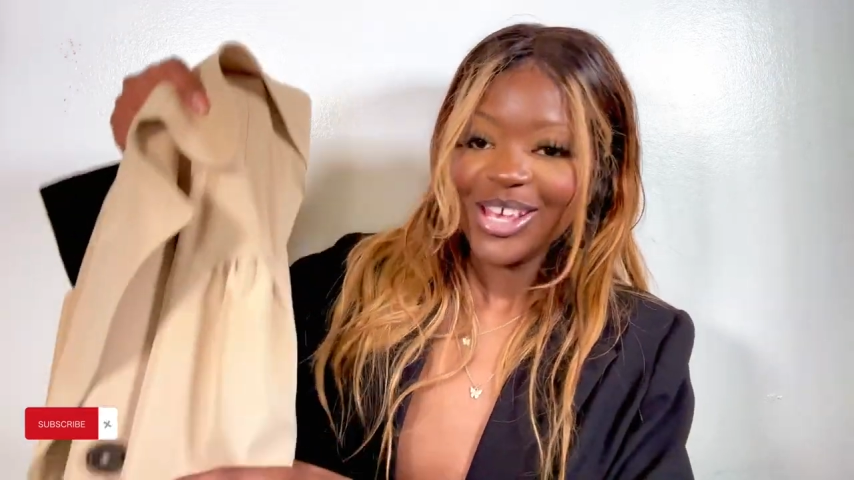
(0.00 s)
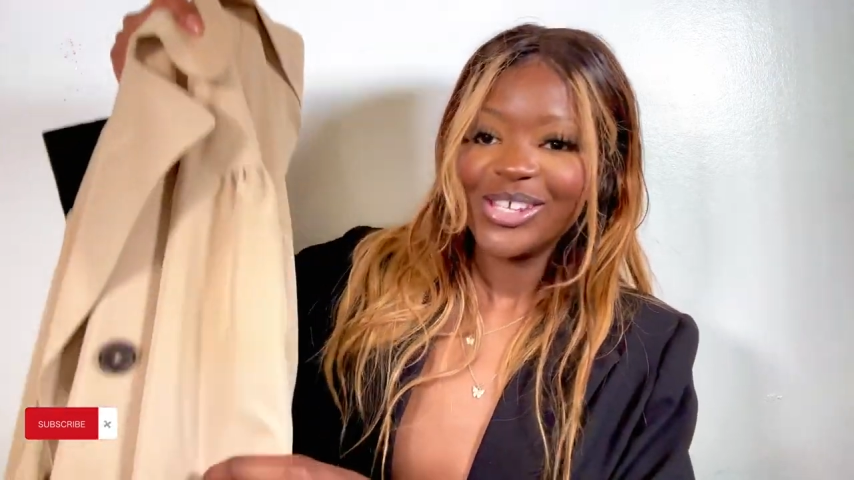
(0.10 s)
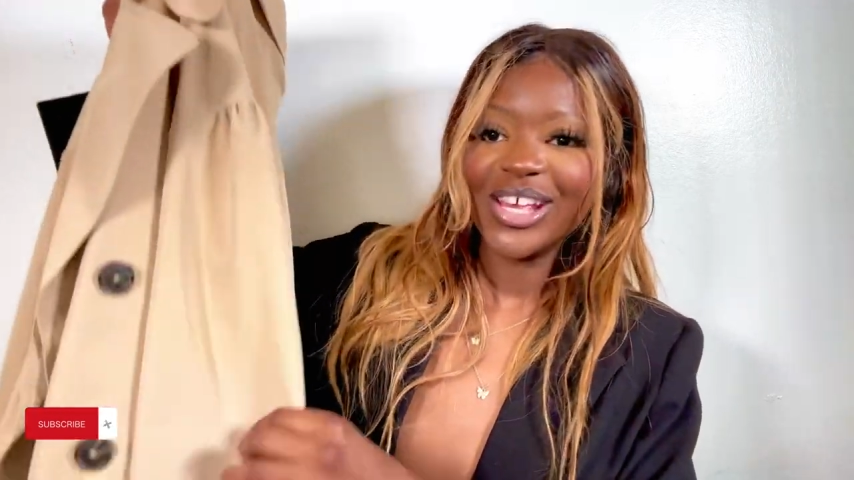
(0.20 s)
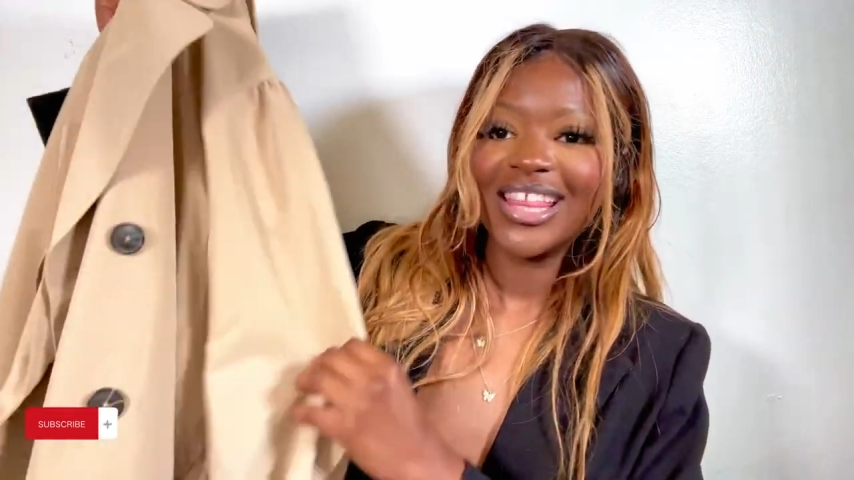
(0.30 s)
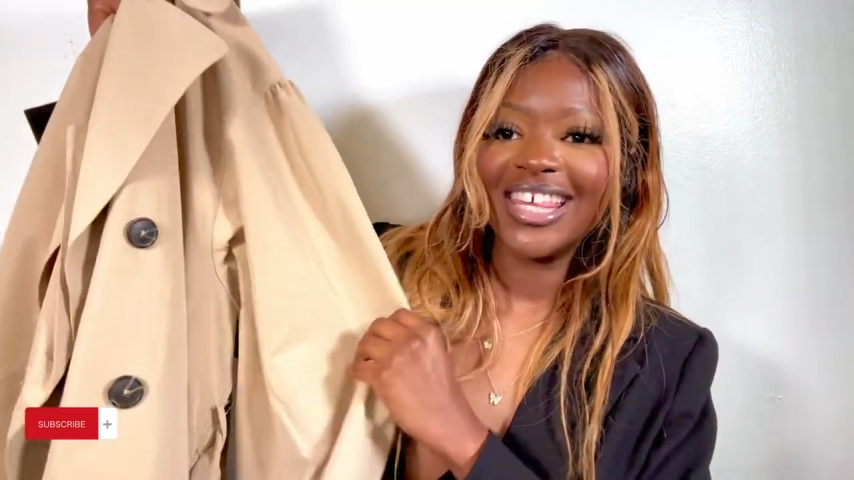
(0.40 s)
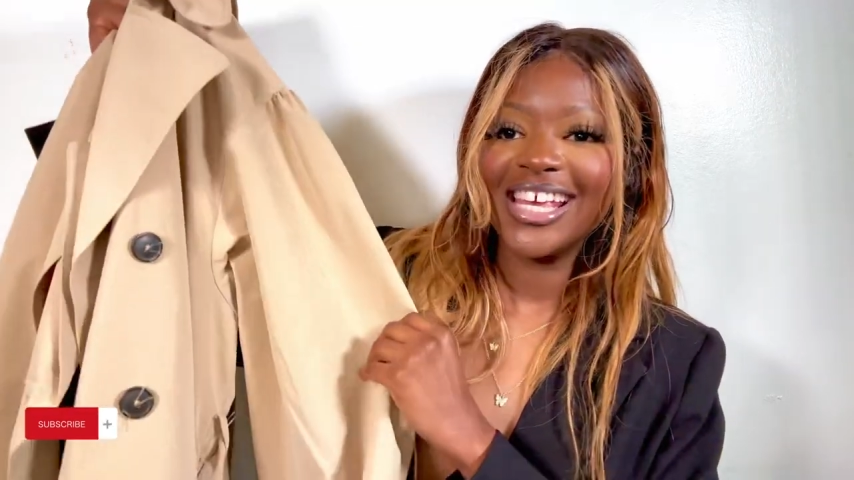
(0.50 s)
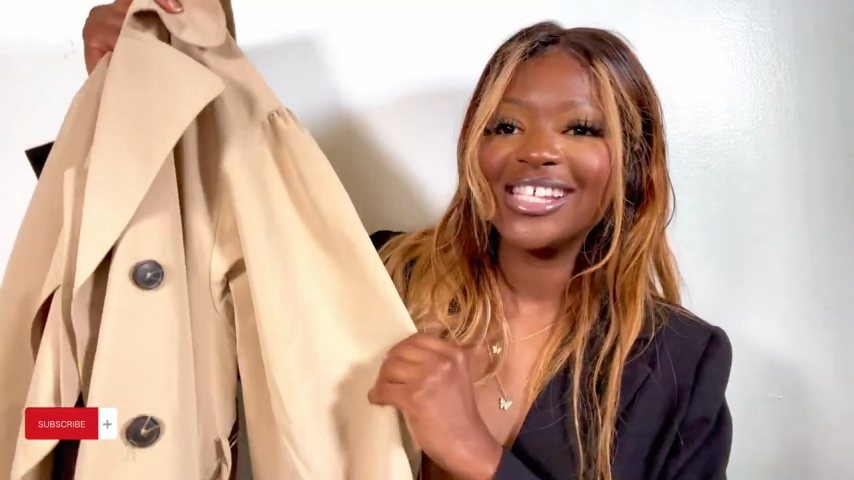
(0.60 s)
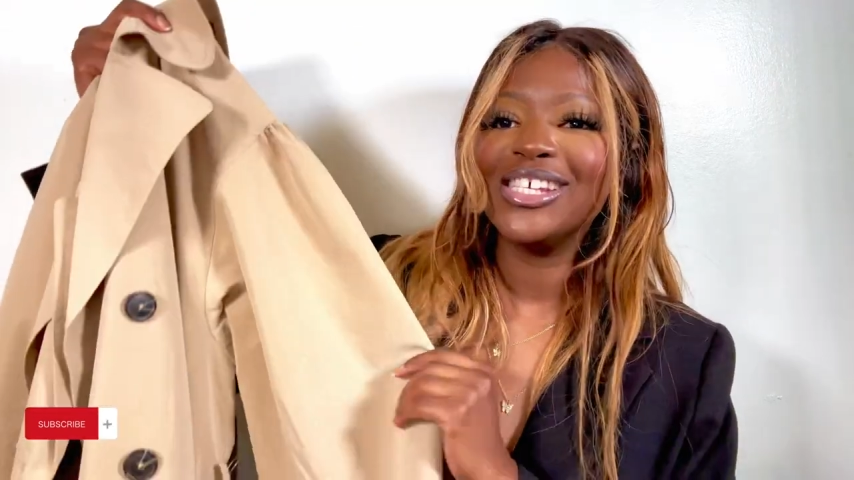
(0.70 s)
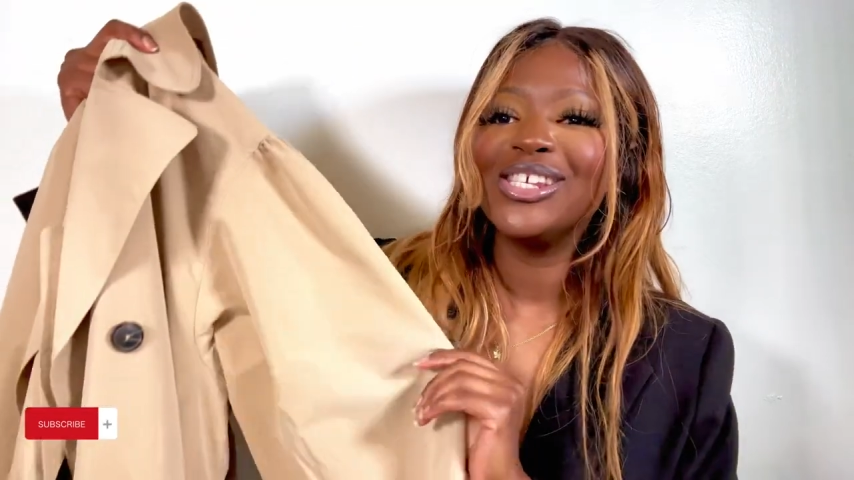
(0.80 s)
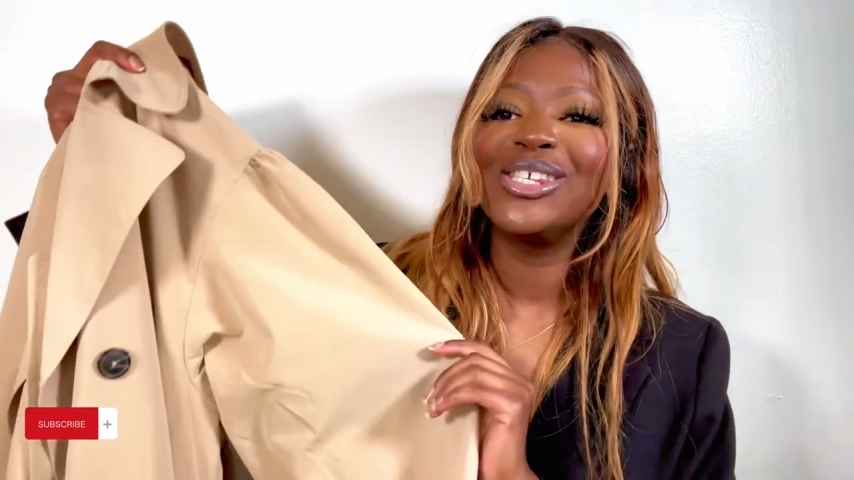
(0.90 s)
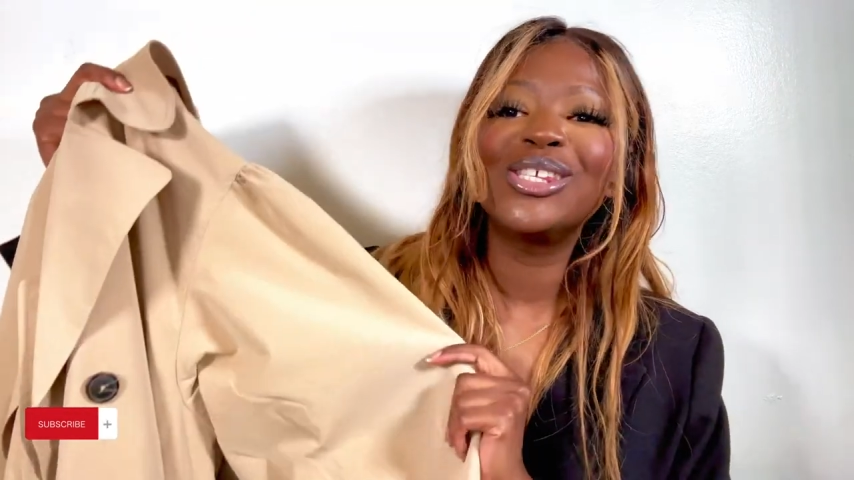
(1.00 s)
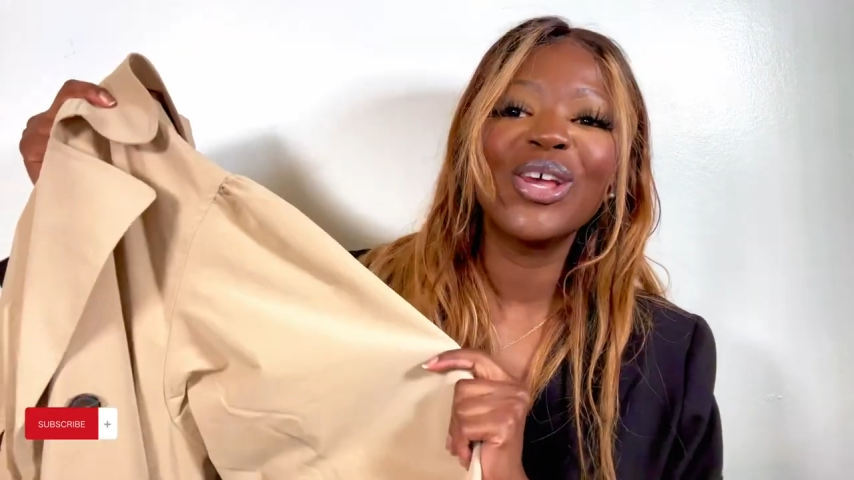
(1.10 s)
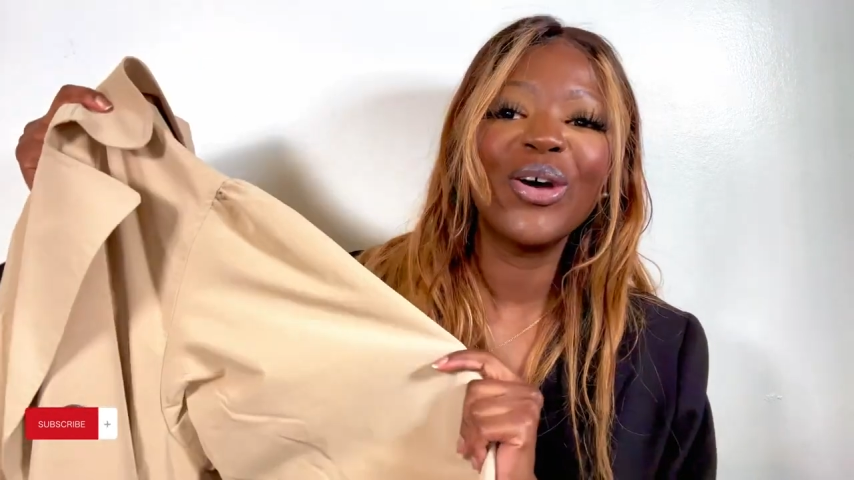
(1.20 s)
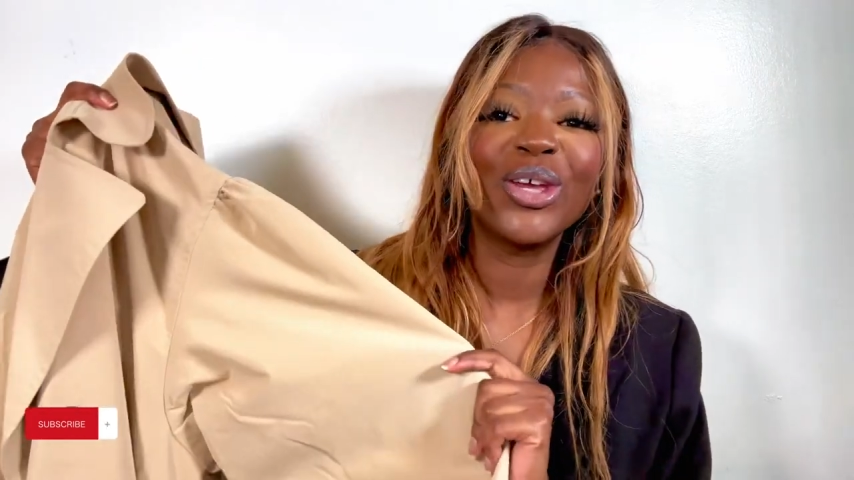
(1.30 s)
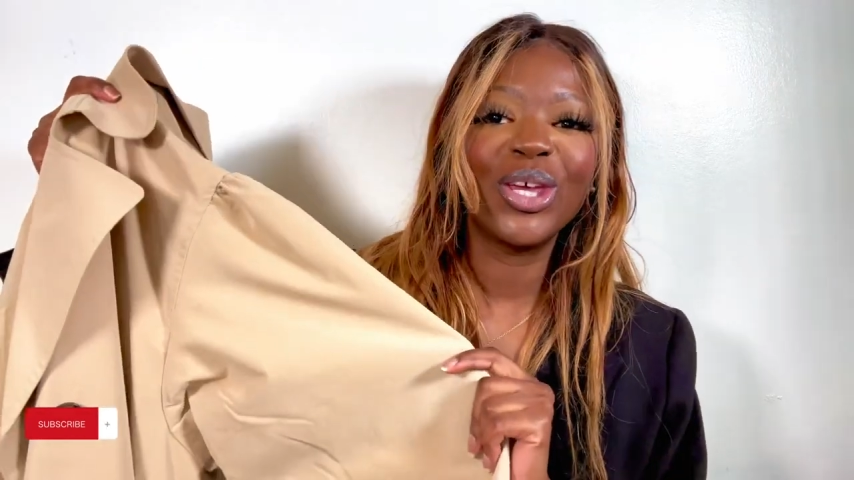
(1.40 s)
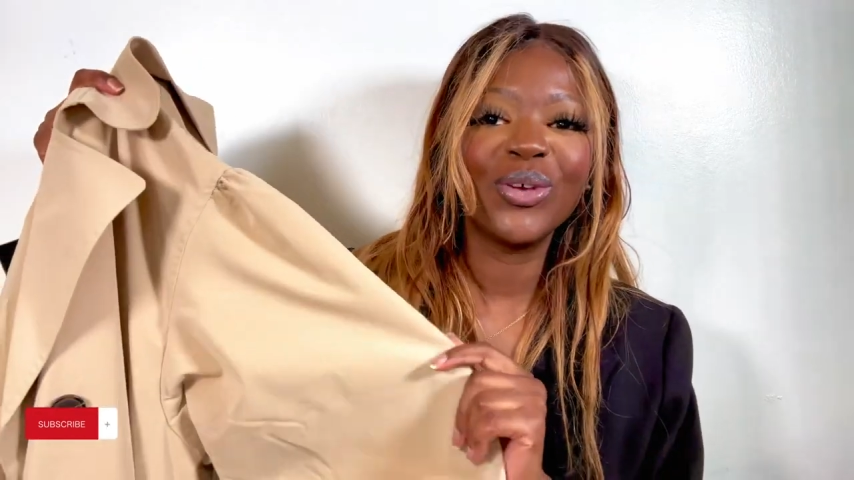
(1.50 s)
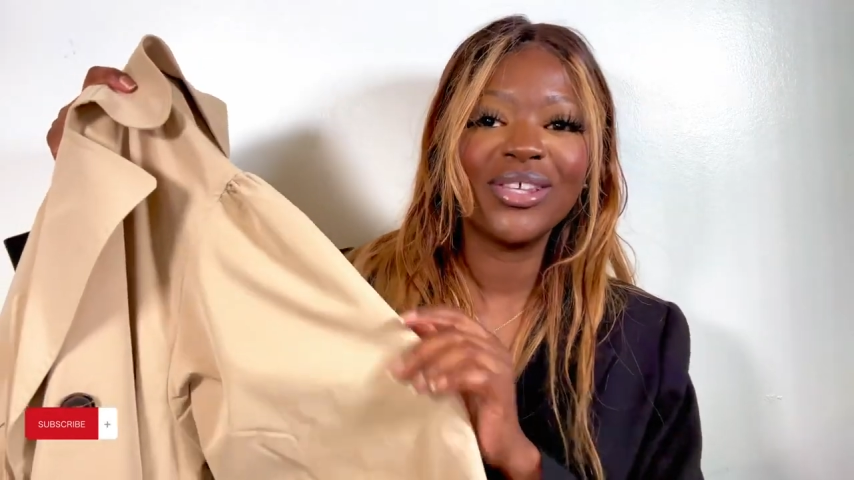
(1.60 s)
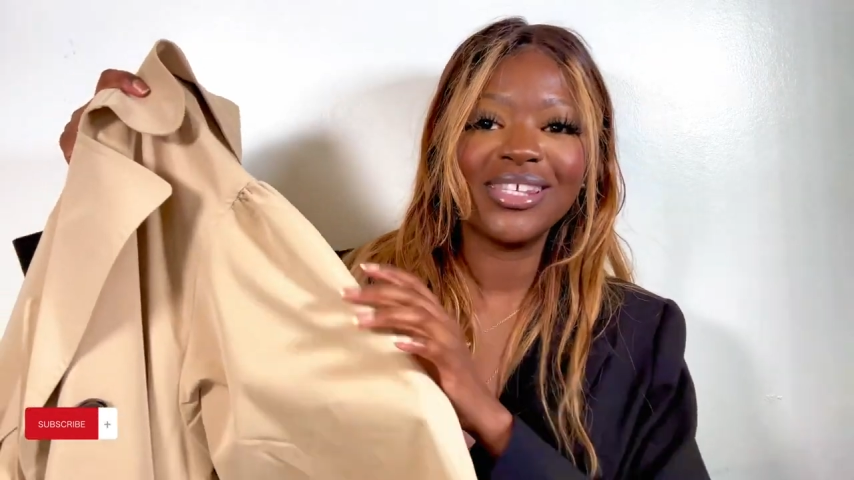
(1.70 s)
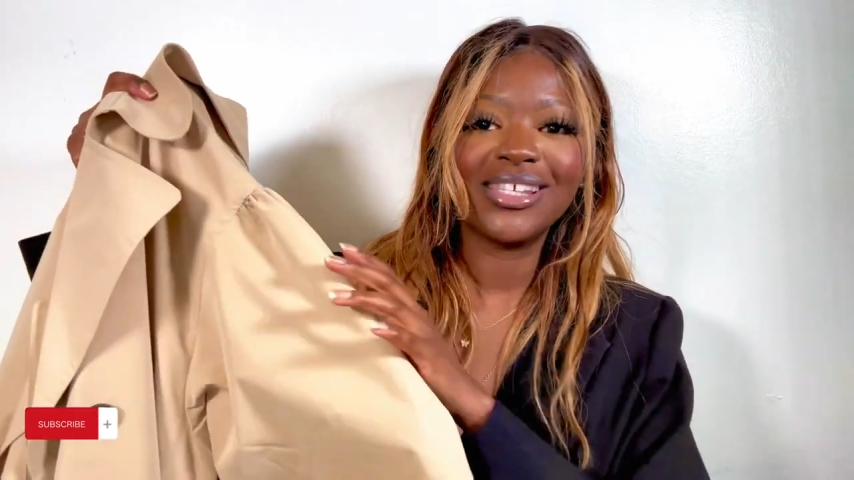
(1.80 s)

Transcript: So this is so cute.